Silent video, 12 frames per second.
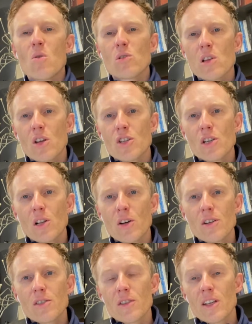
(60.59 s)
logical
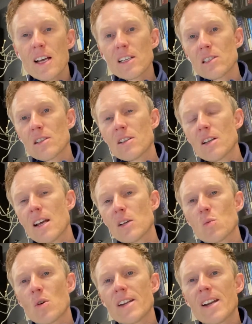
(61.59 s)
order. So the next
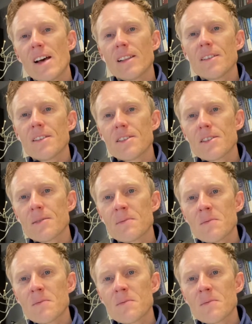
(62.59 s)
one in our list